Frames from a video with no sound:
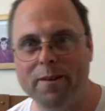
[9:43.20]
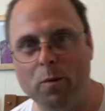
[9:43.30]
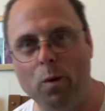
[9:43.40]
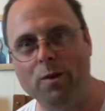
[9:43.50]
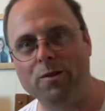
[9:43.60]

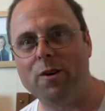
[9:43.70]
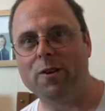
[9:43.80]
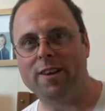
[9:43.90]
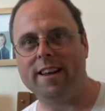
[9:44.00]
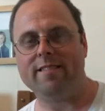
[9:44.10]

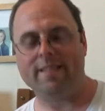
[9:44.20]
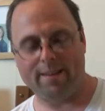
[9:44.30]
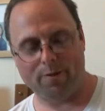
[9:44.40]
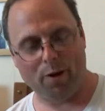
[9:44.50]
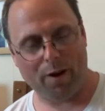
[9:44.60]
Warzone on the
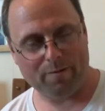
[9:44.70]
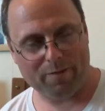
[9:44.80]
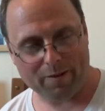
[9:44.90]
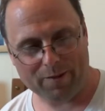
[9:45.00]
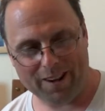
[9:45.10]

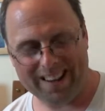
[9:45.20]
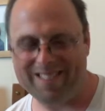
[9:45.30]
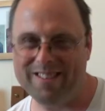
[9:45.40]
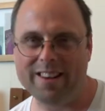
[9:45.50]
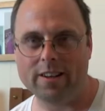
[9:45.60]
N64.
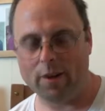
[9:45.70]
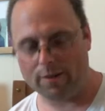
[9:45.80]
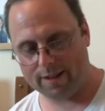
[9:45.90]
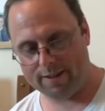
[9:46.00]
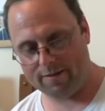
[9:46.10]
I've not got a
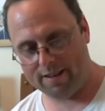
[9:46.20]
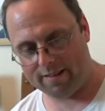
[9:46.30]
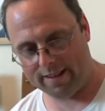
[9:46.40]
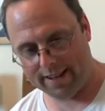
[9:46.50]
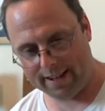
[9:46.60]
load of
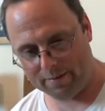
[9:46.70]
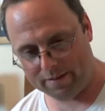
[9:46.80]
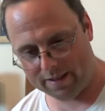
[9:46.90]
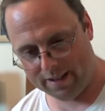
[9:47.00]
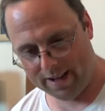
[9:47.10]
wrestling
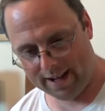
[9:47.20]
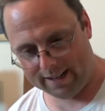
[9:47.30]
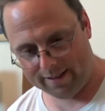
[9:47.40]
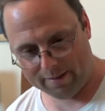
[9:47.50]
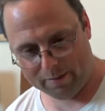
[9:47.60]
games. I
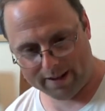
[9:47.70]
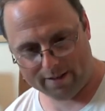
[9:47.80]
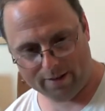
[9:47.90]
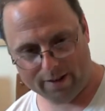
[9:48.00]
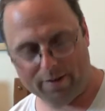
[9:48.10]
know there's been a
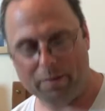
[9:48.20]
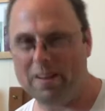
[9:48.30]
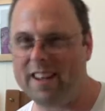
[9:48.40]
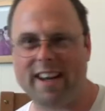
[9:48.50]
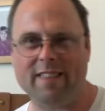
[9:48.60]
ton of them.
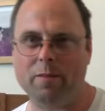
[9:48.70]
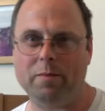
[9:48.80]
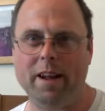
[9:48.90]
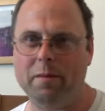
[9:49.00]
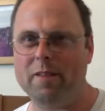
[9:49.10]
They kind of
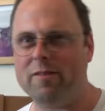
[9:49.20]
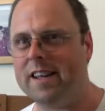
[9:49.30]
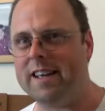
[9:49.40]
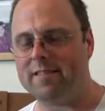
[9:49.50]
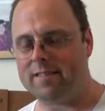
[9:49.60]
update them every
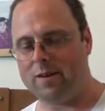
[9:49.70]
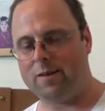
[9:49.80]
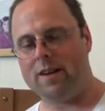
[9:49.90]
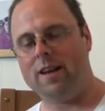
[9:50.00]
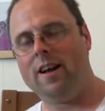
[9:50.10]
year and so
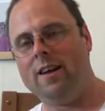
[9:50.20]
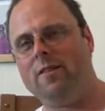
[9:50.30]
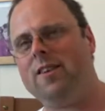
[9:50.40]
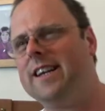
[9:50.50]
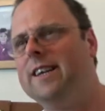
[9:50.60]
on. I'm
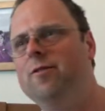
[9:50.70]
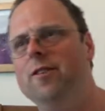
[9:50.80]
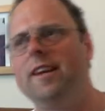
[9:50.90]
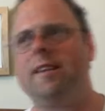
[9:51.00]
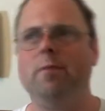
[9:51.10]
not getting any for
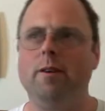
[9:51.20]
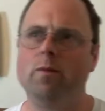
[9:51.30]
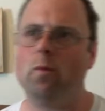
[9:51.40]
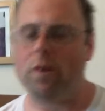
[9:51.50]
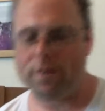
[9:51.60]
the Xbox
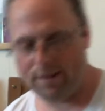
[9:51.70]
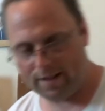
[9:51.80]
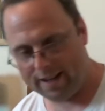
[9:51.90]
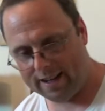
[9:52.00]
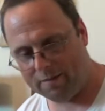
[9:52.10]
One.
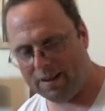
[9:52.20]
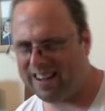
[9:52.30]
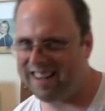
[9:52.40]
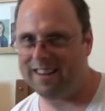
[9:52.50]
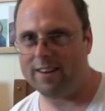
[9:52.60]
I
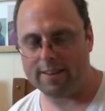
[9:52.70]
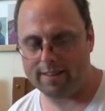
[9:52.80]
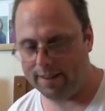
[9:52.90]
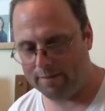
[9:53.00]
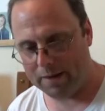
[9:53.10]
know they
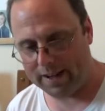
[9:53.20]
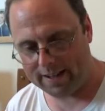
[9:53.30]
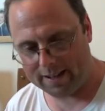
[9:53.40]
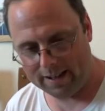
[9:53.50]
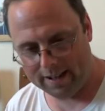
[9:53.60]
still
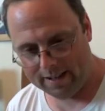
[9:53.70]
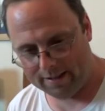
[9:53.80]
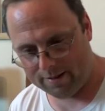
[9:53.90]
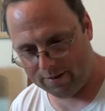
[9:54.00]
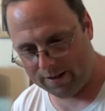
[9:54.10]
make
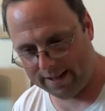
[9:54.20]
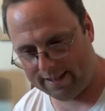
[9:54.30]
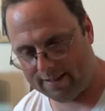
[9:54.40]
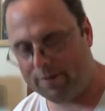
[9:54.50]
stuff like this.